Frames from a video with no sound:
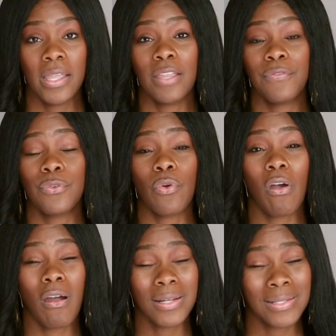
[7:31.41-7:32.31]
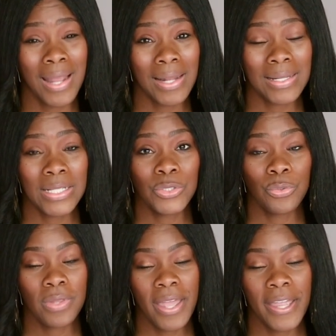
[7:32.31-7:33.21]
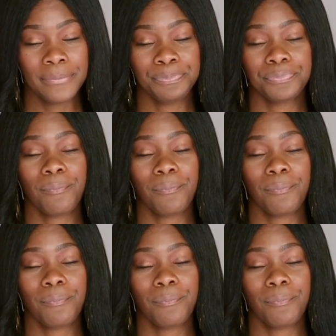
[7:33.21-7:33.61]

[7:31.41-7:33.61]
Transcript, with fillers: If you are not into that,